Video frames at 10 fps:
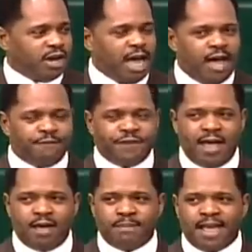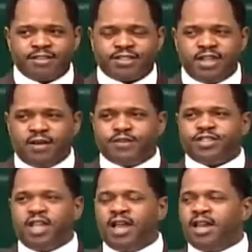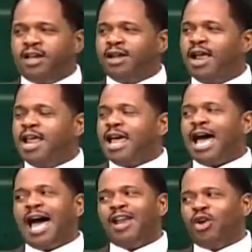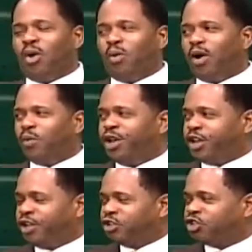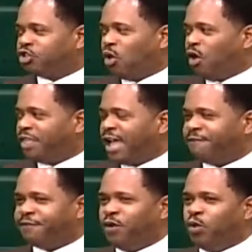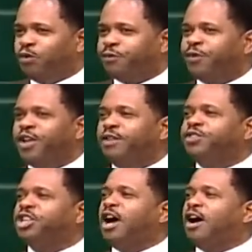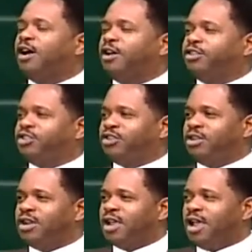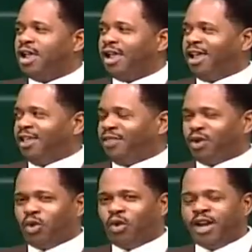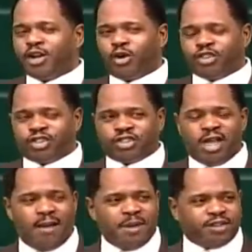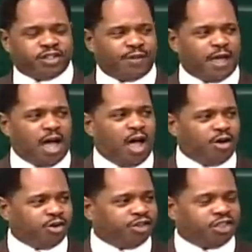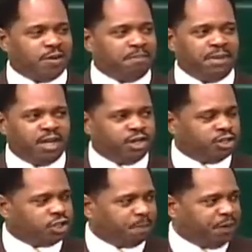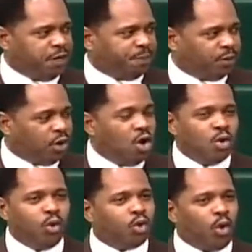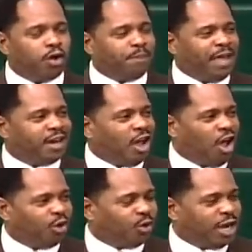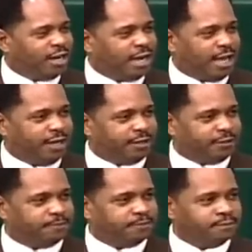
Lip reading: And I found myself saying, I know where we can store that food free of charge. In the wrinkled stomachs of the hundreds and millions of people who go to bed hungry at night.